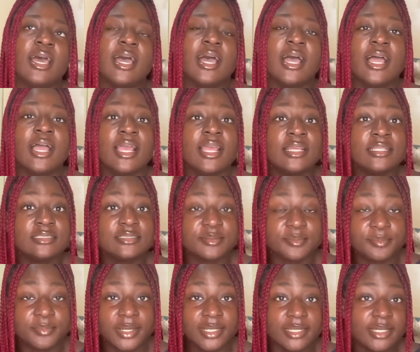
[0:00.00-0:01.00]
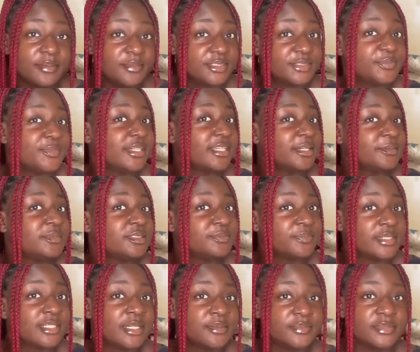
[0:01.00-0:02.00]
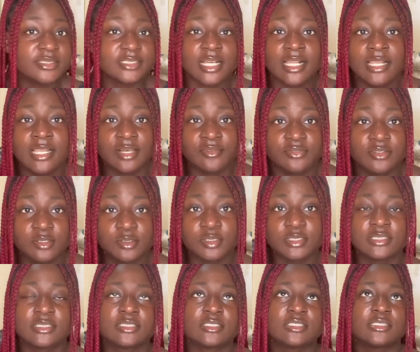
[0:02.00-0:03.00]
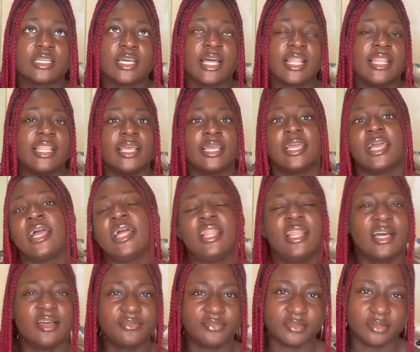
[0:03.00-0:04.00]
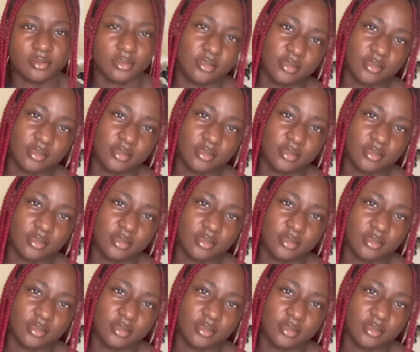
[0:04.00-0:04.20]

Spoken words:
And bad habits. I laugh a lot. Like, I laugh.